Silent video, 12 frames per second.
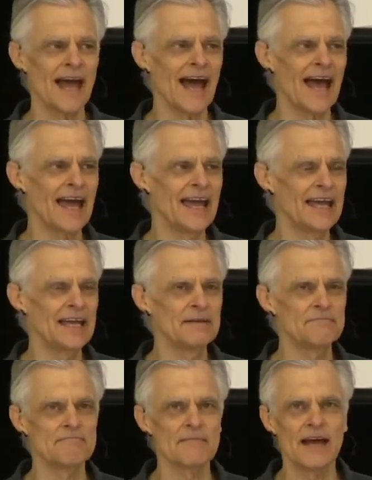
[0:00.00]

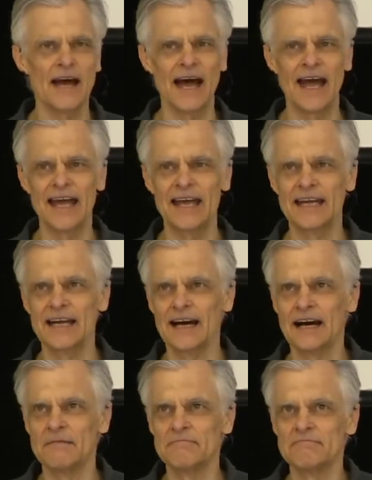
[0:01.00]
a, a,
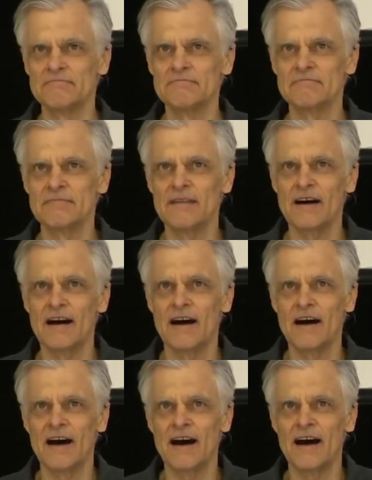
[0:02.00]
um,
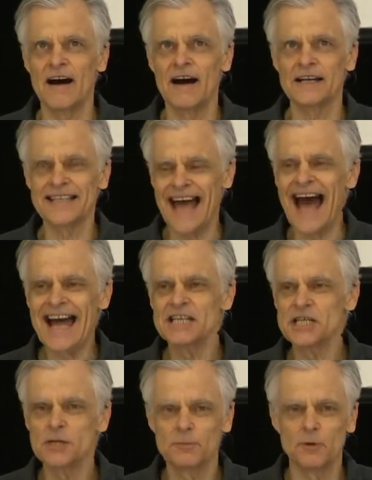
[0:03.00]
a
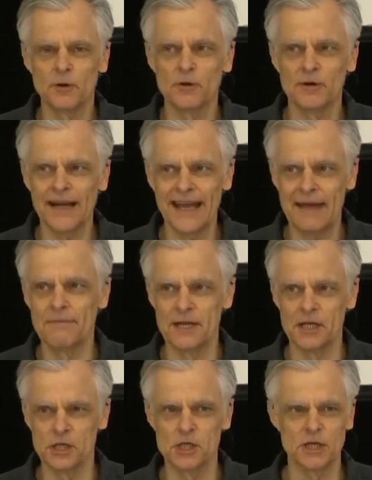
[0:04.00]
tangible
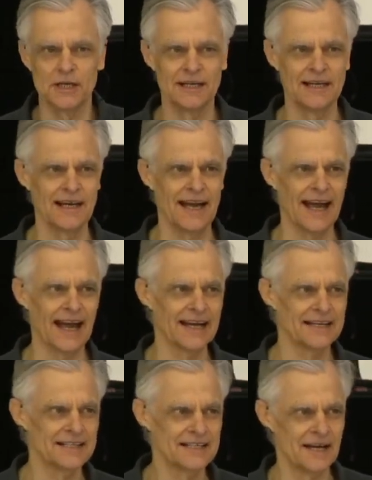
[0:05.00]
image.
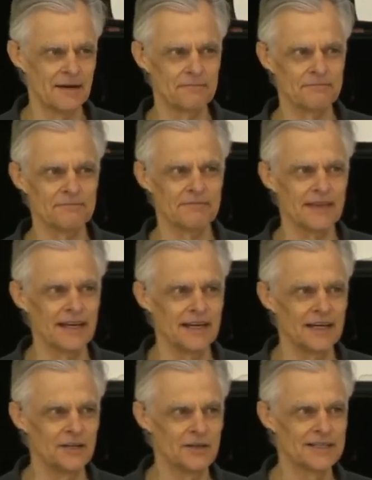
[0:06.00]
And um,
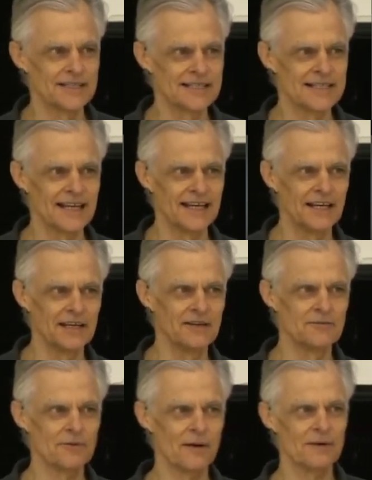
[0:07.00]
you can see,
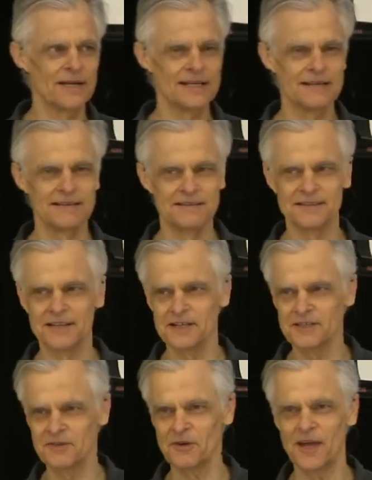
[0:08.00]
you've probably those
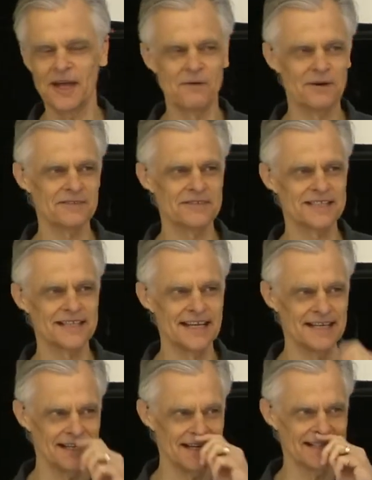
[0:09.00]
of you here will have
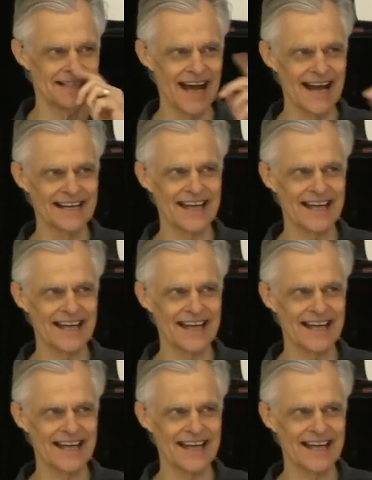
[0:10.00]
seen Dan